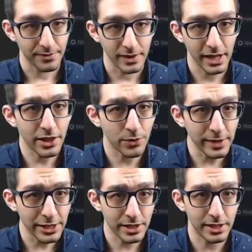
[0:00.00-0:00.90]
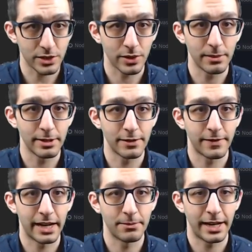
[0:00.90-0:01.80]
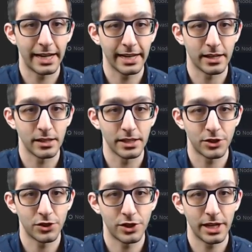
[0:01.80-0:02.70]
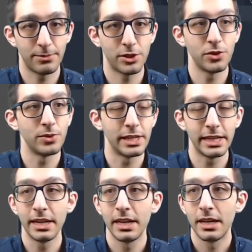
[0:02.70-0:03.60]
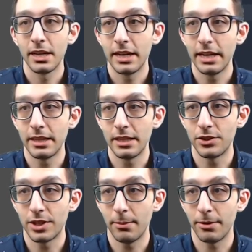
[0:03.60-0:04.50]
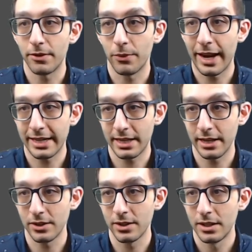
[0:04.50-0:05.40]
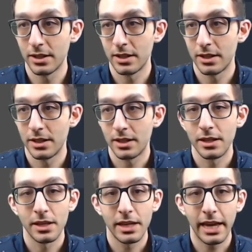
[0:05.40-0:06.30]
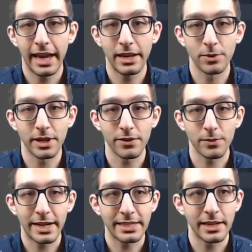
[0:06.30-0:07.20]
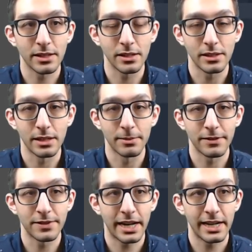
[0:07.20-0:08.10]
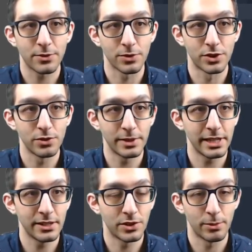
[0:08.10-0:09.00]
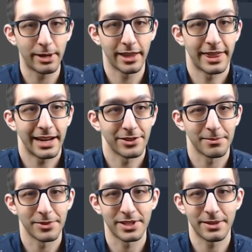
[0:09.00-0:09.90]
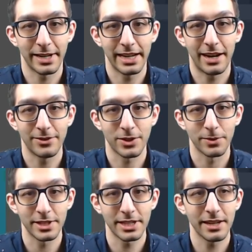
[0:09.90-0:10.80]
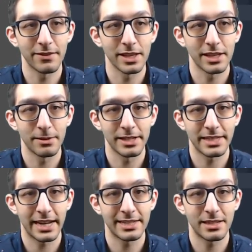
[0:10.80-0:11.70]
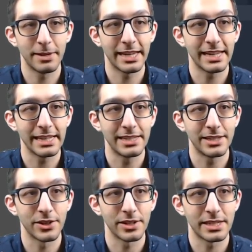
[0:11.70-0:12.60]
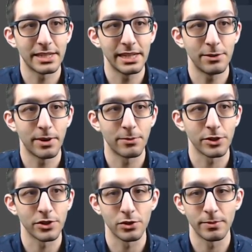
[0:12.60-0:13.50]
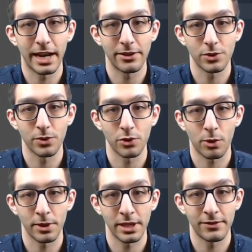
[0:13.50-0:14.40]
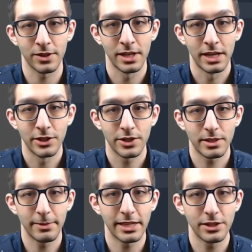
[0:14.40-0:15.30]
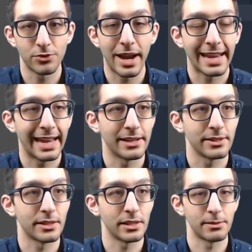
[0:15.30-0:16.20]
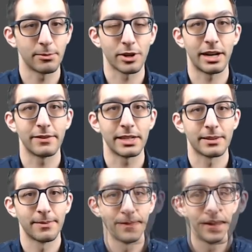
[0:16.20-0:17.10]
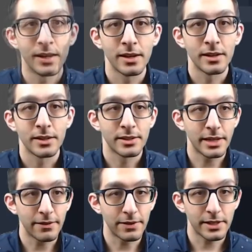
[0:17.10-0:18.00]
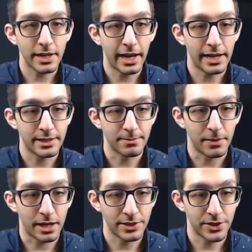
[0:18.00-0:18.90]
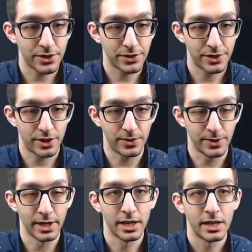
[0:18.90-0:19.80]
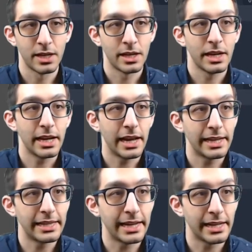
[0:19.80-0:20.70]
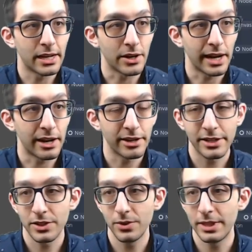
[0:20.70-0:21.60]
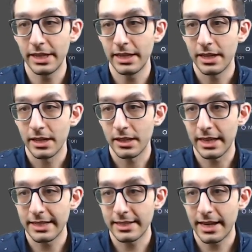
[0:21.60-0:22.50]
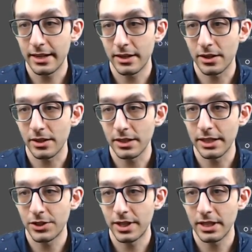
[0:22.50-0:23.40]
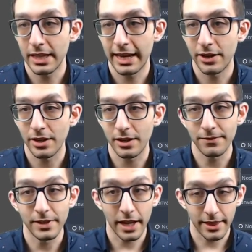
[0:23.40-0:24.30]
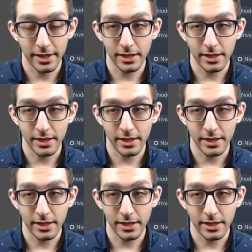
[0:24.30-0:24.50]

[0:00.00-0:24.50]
And the region is going to be defined by a collision shape 2D in the shape of a rectangle. And we'll give the rectangle a little bit of size. We're zoomed in to about 1000% right now. So we're just going to give it a little bit of size to make it easier to see when we're zoomed out to a normal level, just to make these drag handles a little bit more obvious. Save this as monster zone. And then in our area 2D, let's set a collision layer of nothing.